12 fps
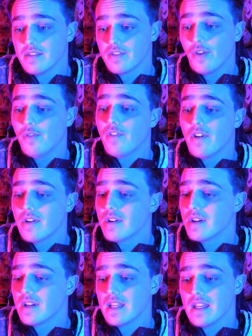So
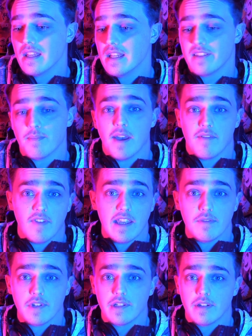far, it's my
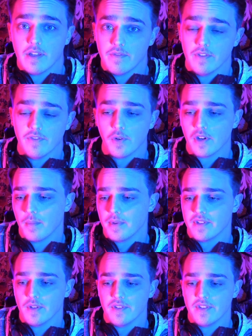favorite of the four
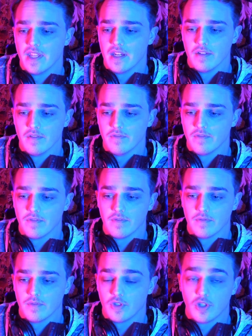episodes that have
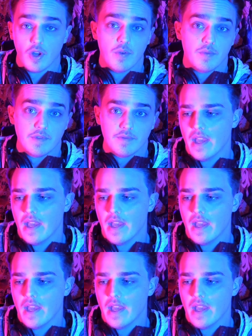shown.